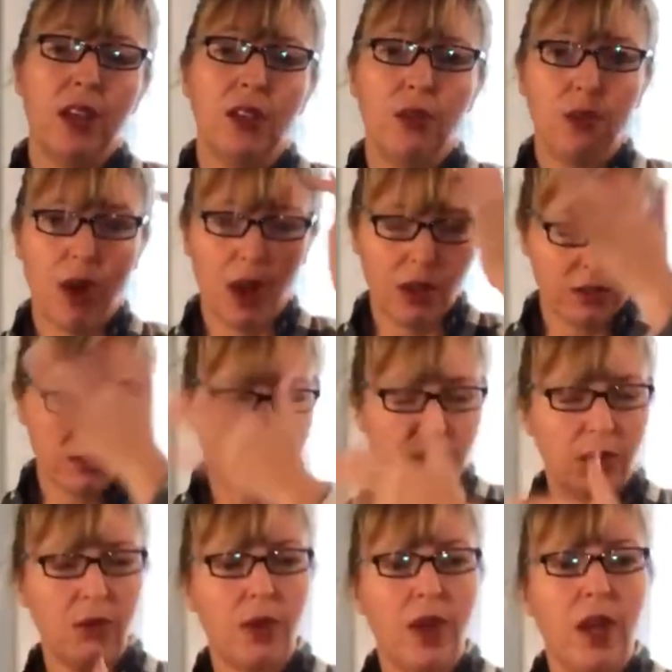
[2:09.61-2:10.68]
You
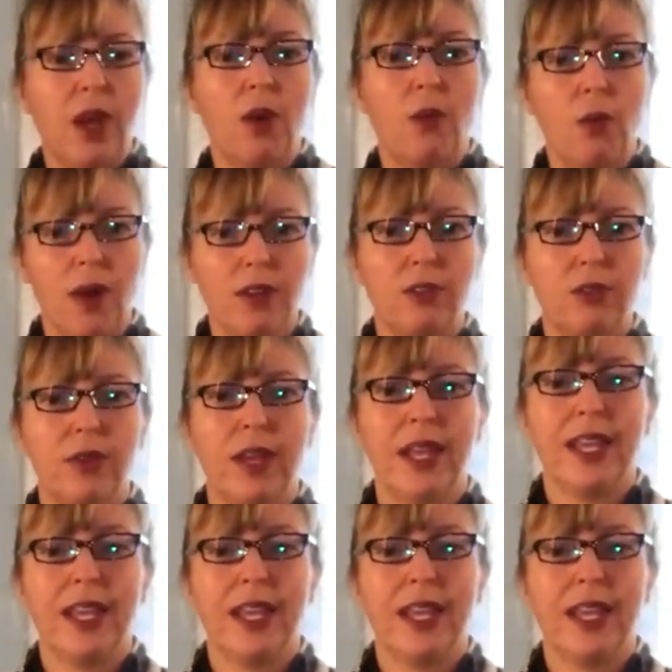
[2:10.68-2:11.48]
also want to